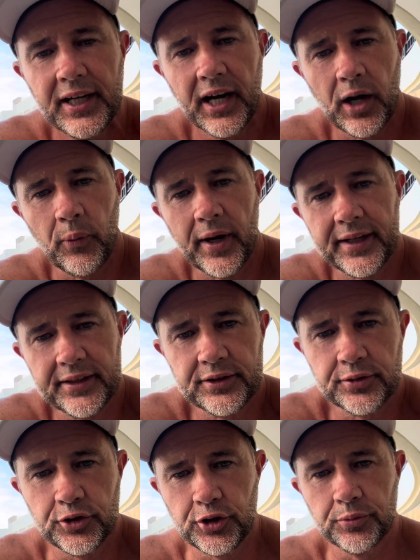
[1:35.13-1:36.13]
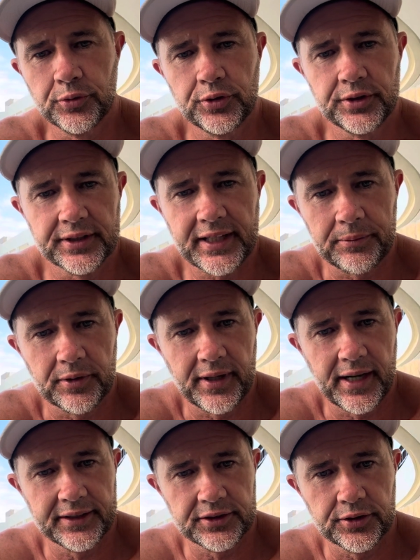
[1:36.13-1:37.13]
I waited until new moon to come
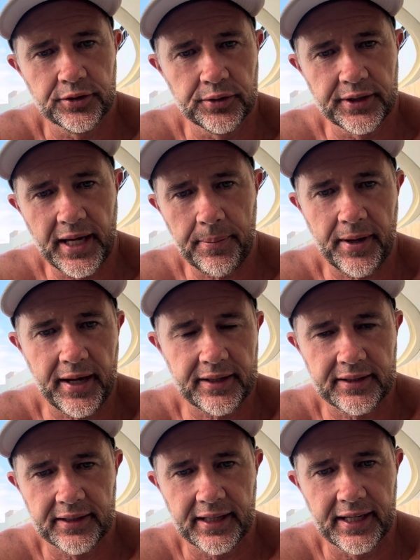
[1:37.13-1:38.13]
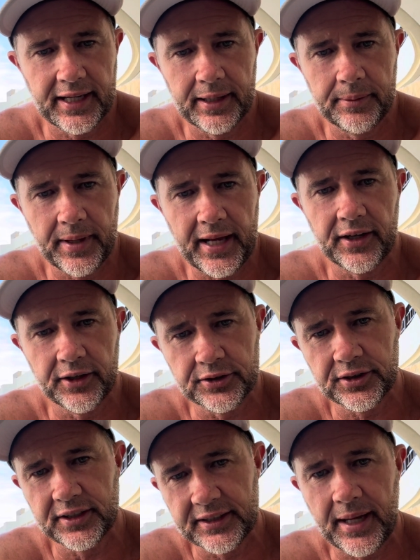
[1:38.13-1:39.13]
around to do Yapak, and I
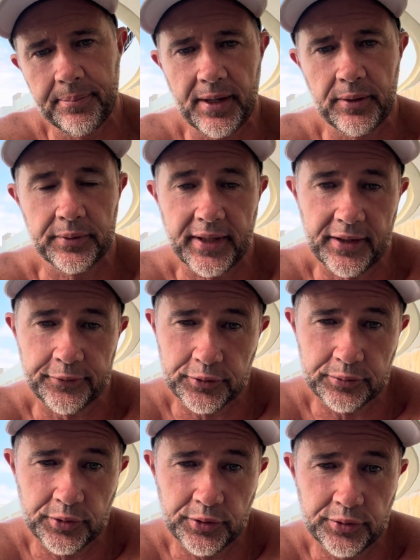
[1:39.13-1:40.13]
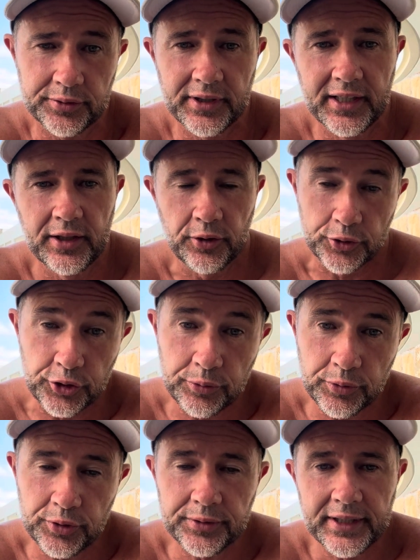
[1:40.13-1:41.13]
also did Yapak without full moon or new
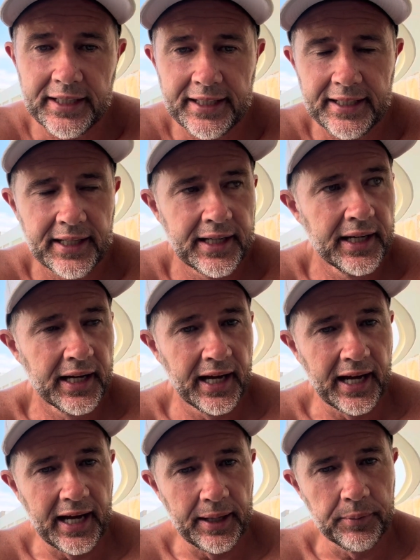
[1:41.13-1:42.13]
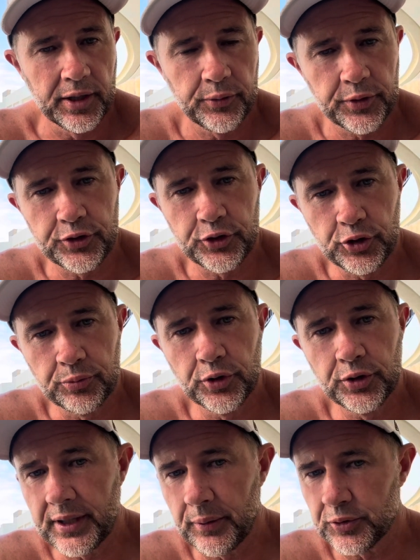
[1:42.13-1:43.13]
moon. With new
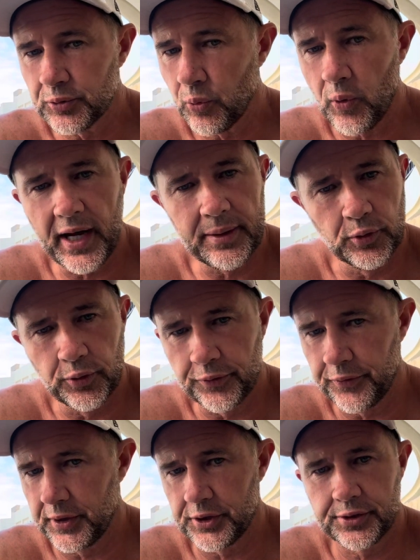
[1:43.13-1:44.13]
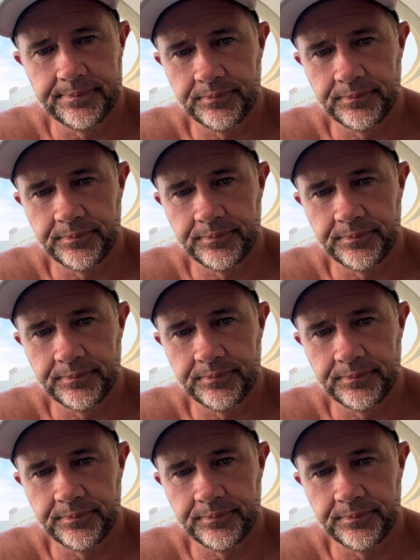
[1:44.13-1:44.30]
moon, there was way more fish